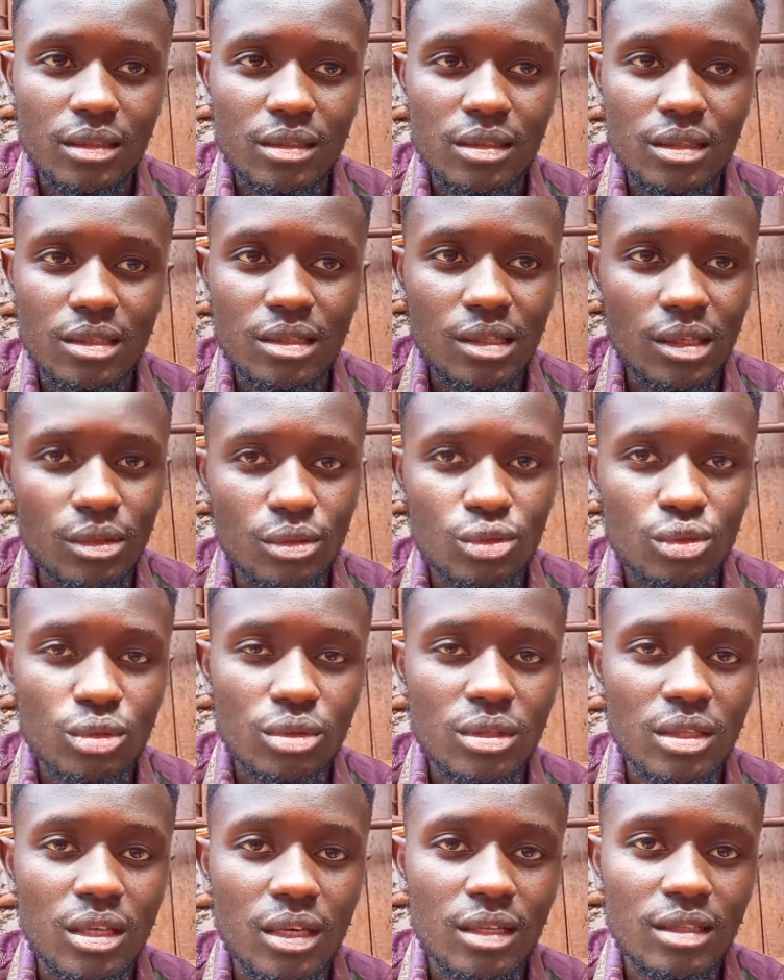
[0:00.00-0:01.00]
Since I was
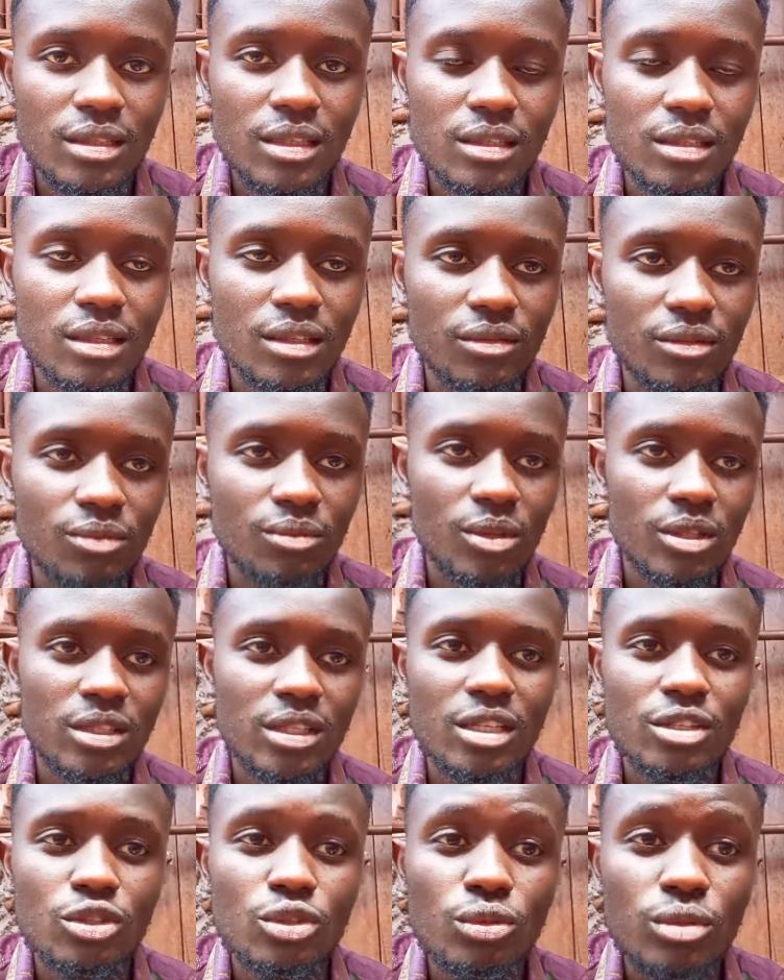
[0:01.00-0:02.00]
not there, I'll just give him the
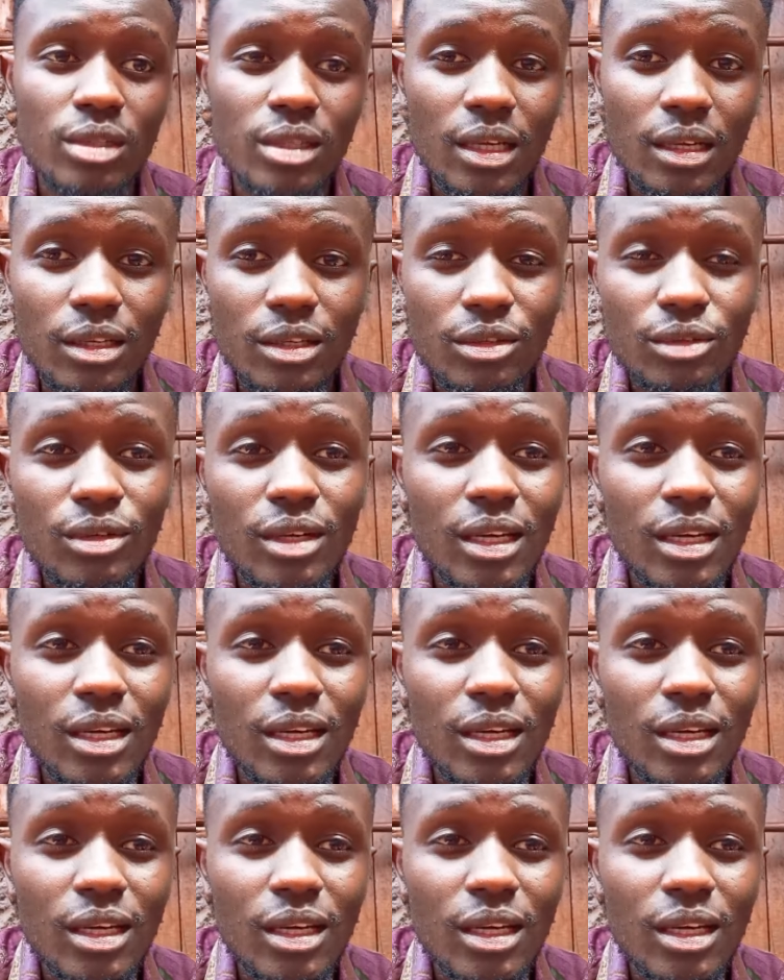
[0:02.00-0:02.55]
chance to tell you